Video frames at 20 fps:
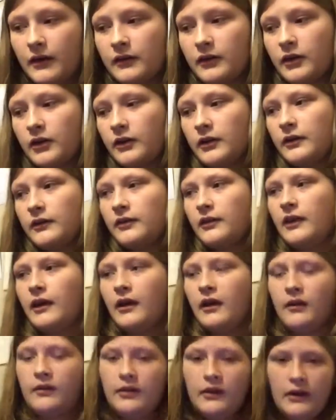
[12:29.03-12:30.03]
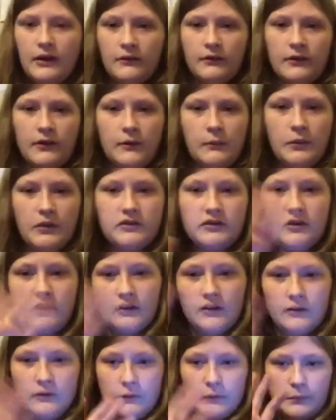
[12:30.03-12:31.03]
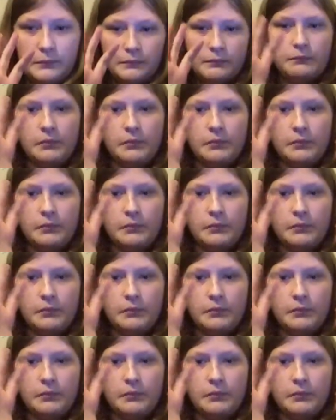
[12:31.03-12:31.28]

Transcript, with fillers: Currently I only have like a bunch of little